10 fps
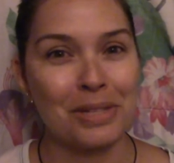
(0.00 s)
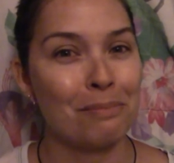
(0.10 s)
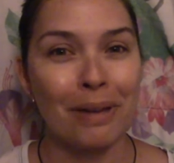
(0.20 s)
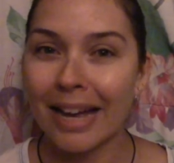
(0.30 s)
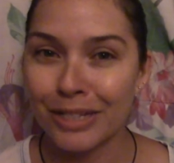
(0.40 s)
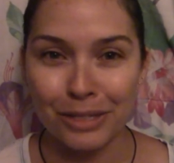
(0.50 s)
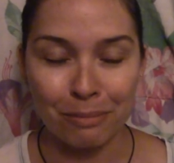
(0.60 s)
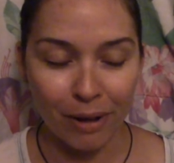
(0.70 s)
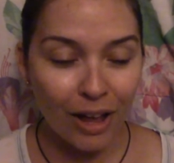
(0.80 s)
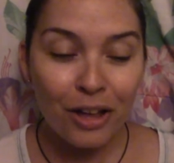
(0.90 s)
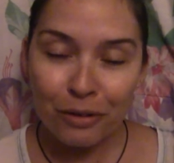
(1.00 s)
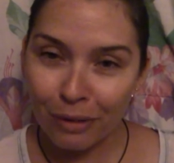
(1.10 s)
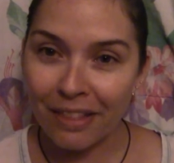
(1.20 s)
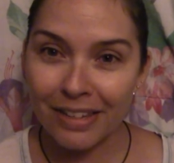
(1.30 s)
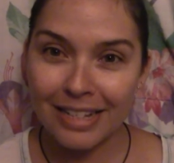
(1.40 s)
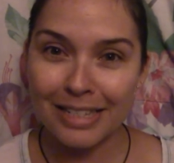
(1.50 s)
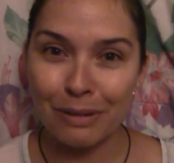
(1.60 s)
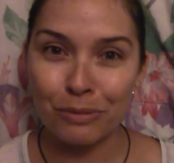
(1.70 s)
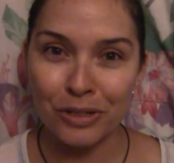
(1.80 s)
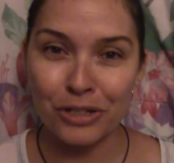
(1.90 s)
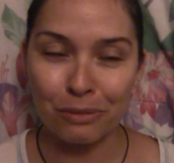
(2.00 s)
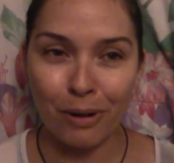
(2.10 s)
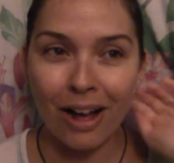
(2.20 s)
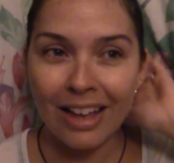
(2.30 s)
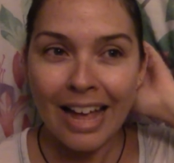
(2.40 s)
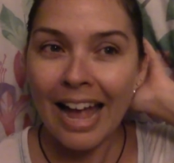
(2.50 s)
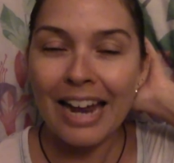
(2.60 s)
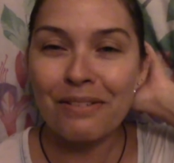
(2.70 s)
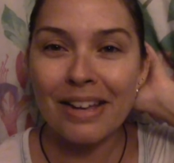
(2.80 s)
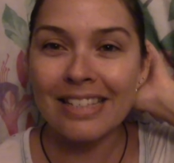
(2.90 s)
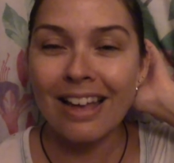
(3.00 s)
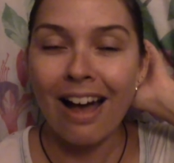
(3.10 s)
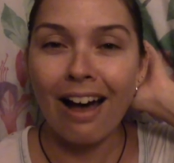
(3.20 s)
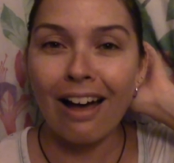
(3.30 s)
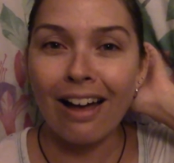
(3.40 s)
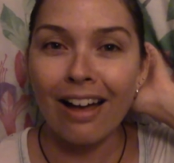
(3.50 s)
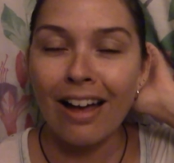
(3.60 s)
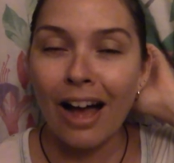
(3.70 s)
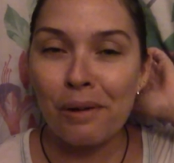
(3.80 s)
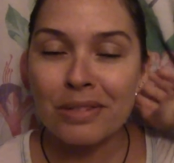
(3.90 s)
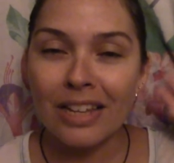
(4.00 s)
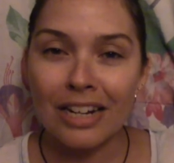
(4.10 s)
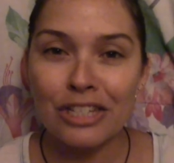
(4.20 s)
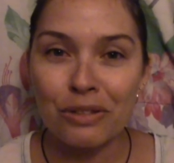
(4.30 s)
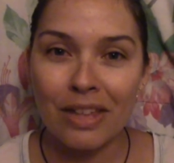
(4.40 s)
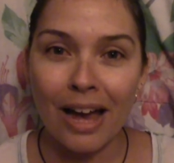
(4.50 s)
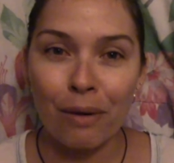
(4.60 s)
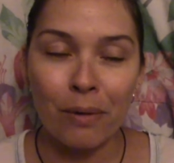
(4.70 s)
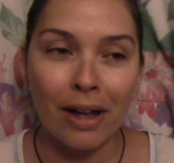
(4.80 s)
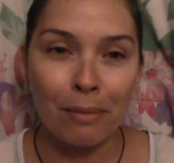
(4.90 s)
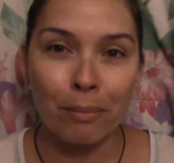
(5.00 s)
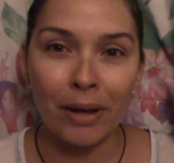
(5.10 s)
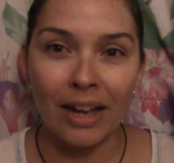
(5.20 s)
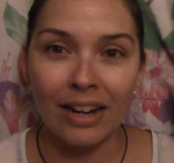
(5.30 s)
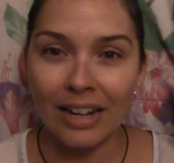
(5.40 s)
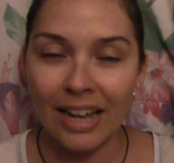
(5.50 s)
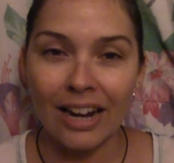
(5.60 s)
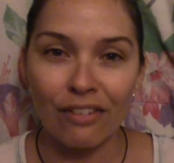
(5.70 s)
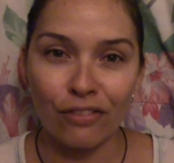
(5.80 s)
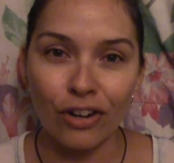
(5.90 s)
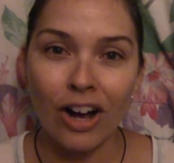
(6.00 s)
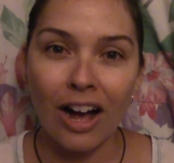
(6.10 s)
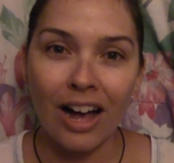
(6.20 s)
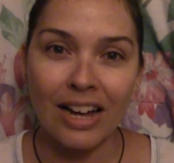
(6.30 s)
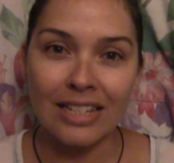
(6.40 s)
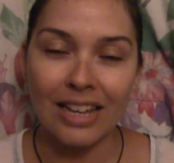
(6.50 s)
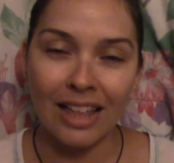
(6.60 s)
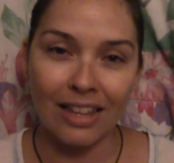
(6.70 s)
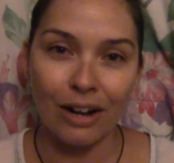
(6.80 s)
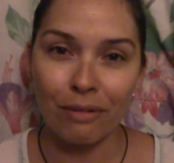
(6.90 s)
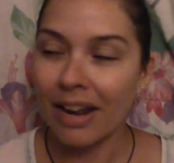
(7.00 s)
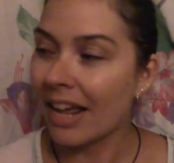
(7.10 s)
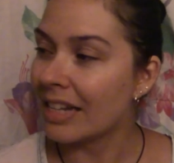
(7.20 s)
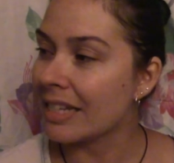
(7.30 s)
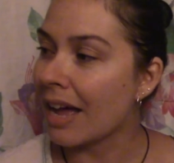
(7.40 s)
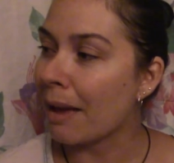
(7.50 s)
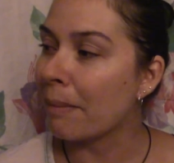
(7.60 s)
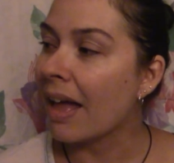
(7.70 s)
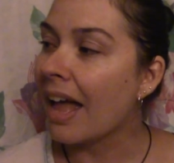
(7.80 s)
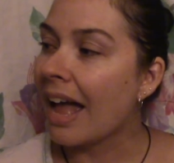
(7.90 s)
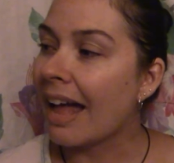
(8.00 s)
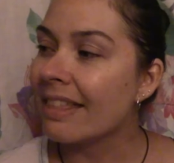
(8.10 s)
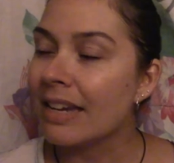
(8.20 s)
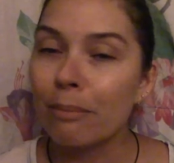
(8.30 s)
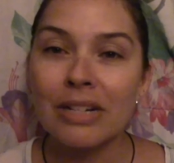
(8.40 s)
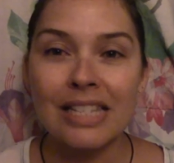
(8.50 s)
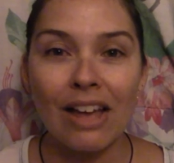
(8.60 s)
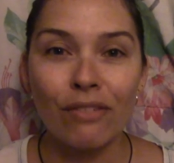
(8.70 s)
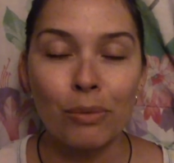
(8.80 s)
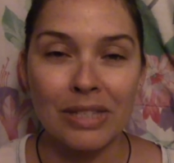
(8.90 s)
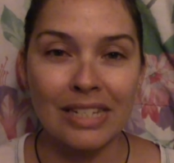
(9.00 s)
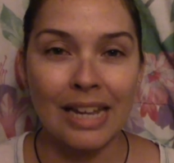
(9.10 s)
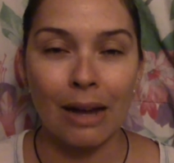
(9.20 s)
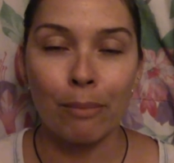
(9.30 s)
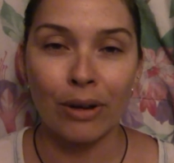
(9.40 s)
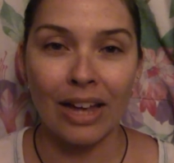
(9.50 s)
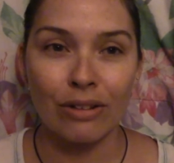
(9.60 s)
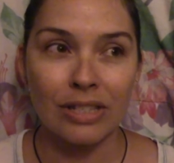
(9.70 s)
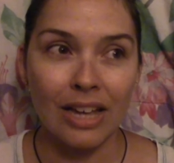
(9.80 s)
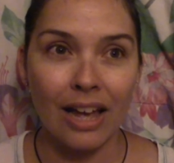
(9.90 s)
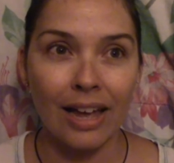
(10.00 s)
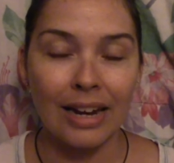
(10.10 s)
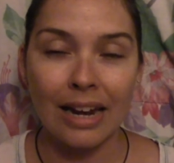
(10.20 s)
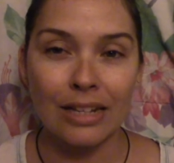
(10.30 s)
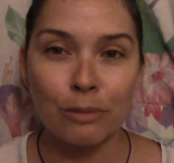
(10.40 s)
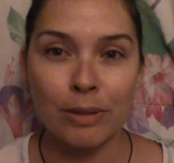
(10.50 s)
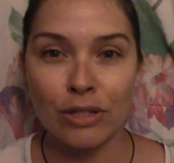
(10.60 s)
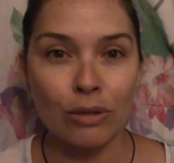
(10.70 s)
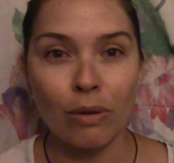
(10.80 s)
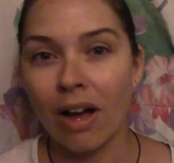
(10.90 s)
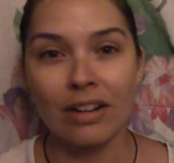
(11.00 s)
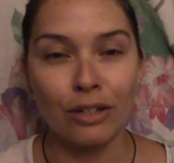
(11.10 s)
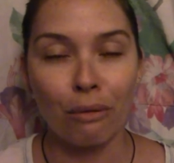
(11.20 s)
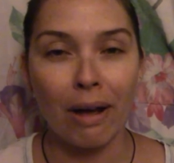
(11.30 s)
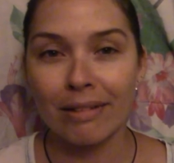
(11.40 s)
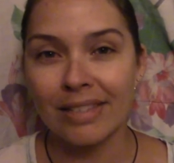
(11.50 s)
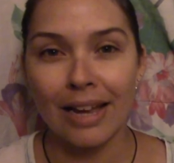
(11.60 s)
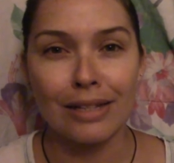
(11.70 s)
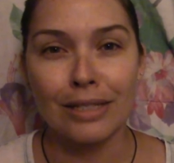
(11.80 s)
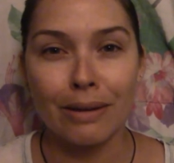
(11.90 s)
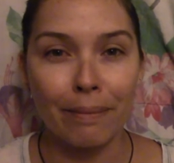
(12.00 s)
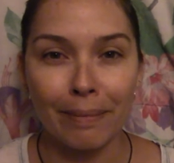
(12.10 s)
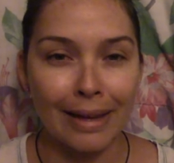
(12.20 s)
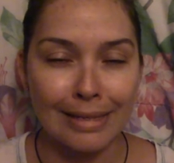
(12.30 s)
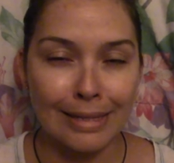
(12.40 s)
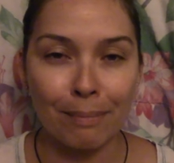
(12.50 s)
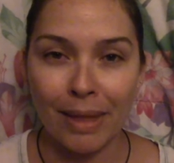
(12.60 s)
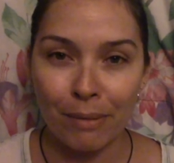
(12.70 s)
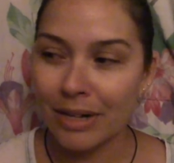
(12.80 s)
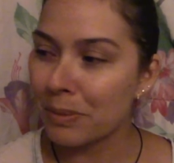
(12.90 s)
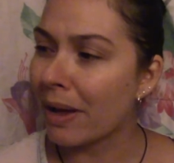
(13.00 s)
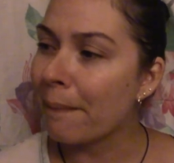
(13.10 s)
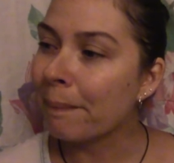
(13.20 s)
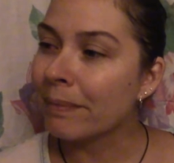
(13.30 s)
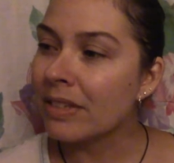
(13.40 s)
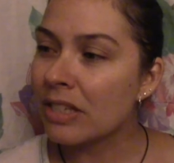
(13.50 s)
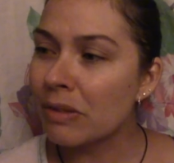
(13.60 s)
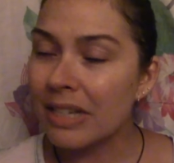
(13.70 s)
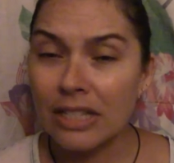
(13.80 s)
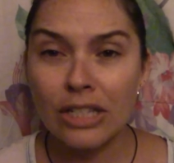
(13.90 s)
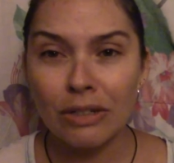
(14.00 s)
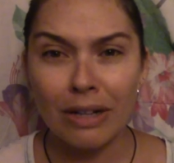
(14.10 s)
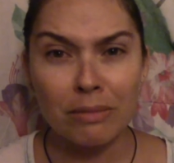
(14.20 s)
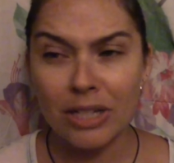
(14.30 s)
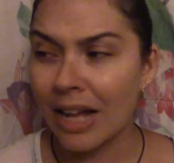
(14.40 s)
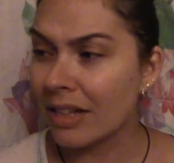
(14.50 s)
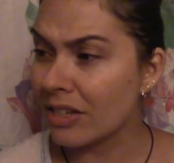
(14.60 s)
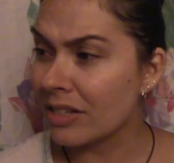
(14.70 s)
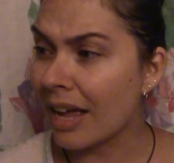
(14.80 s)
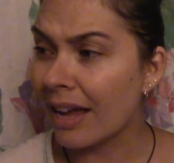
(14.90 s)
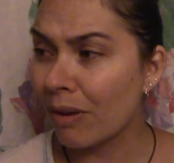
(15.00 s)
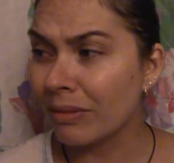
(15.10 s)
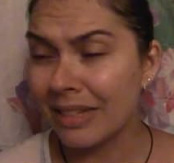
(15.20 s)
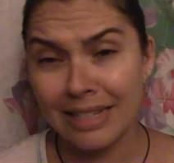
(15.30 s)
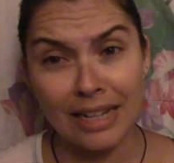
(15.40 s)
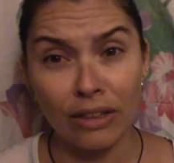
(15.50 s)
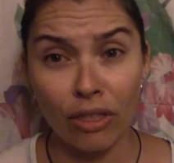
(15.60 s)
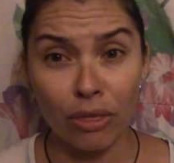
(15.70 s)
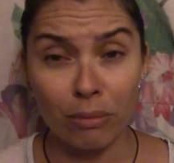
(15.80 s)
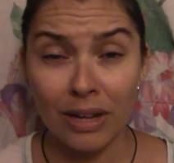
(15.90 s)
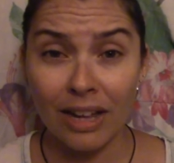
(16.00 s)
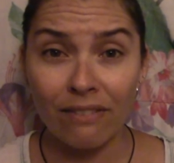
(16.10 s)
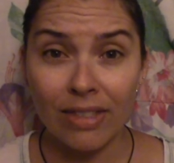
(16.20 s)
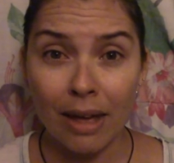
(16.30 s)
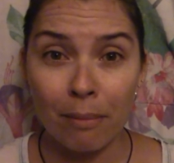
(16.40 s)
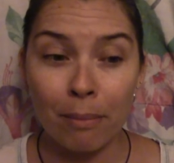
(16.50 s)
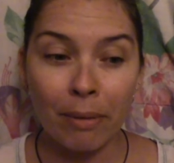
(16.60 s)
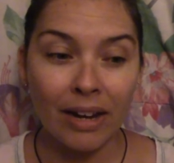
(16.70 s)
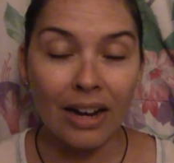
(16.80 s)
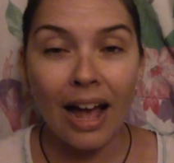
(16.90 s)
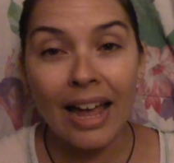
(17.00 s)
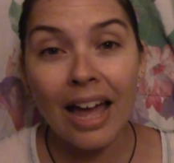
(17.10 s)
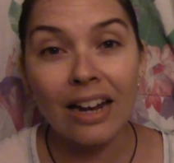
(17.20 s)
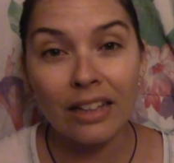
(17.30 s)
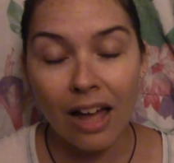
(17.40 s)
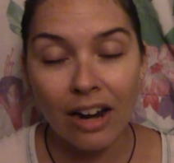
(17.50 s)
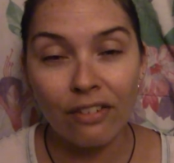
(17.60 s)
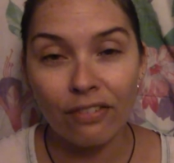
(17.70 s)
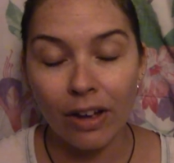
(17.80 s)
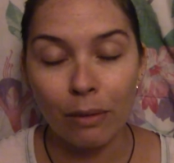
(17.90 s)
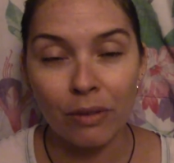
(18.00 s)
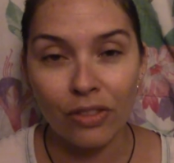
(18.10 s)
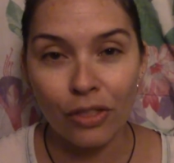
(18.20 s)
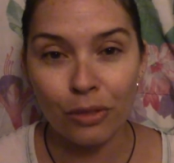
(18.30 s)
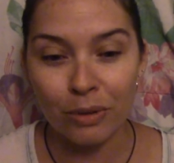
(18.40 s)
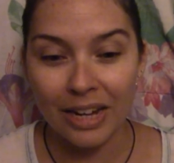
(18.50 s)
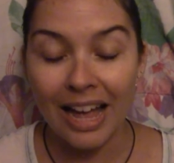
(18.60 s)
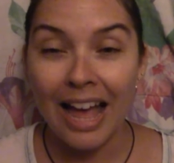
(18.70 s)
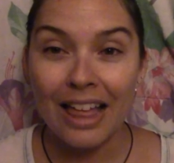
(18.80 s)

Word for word: Sebastian. I think his name's Richard Bach. Anyways, uh, I was going to do that one, but again, I forgot and then I ran out of time. And then number seven was to take a book outside, and it's been too hot to go outside, so I skipped that one as well. So the Instagram challenges, I only did three of them, but I had a lot of fun with the three.